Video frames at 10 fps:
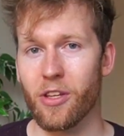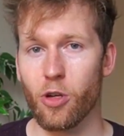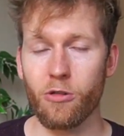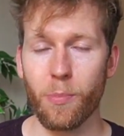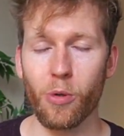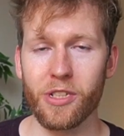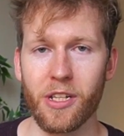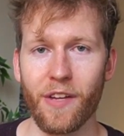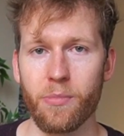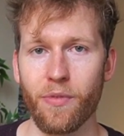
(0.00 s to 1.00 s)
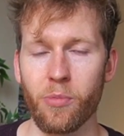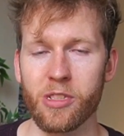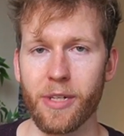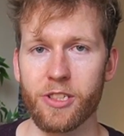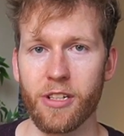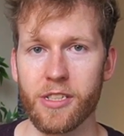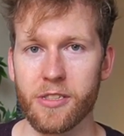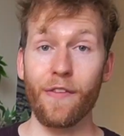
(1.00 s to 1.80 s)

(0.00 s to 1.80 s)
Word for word: that you're reporting the different performance metrics.